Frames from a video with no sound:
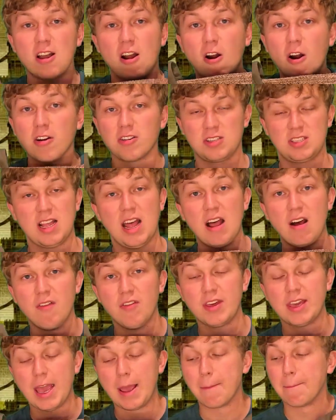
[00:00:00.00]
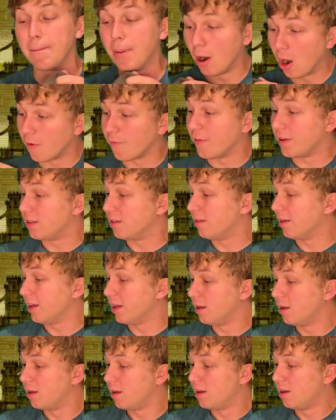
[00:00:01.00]
the art style of the game perfectly.
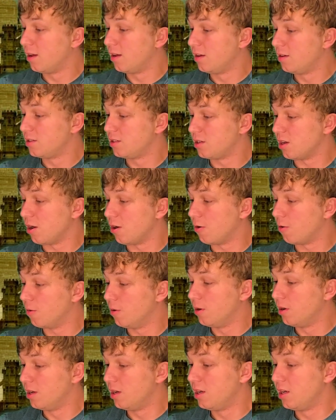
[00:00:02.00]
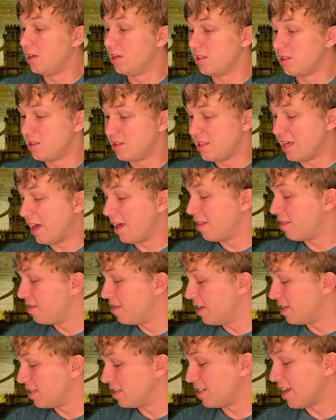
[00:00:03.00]
So
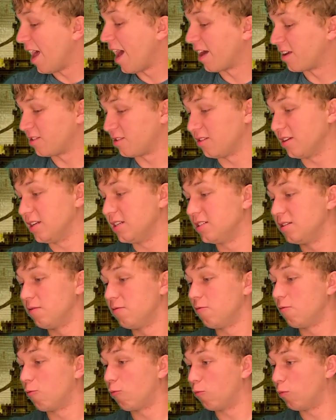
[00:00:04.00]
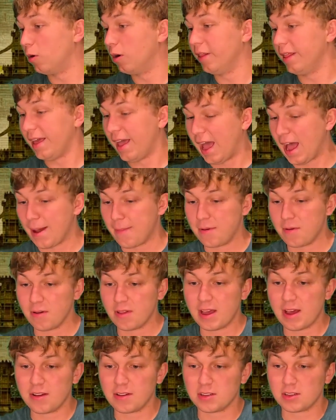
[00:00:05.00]
this is excellent. Really happy
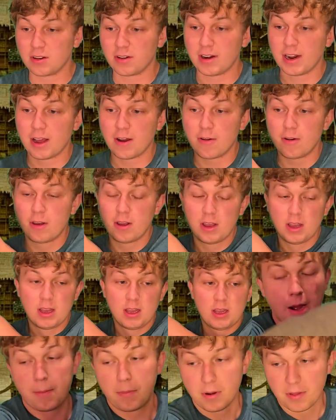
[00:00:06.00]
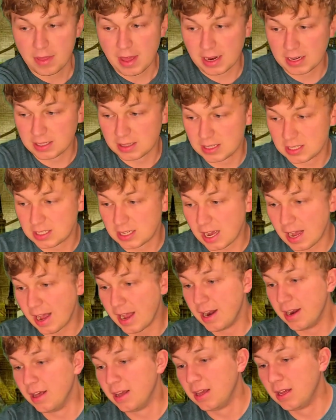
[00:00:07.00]
with how this turned out. I'll put that to the
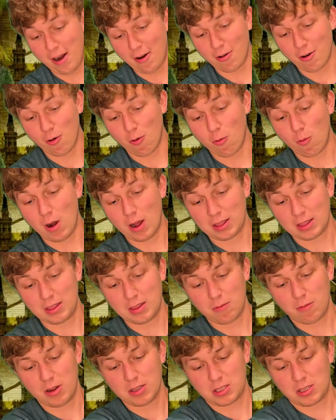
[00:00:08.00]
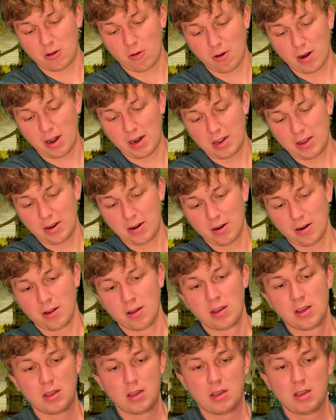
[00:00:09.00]
side. I don't know what's going on here,
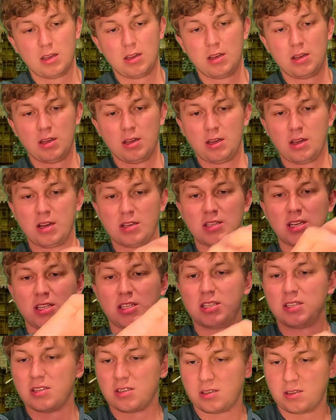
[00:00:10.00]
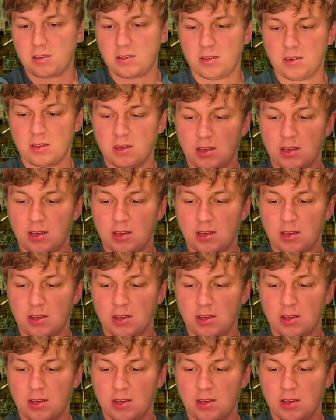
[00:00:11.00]
because this is,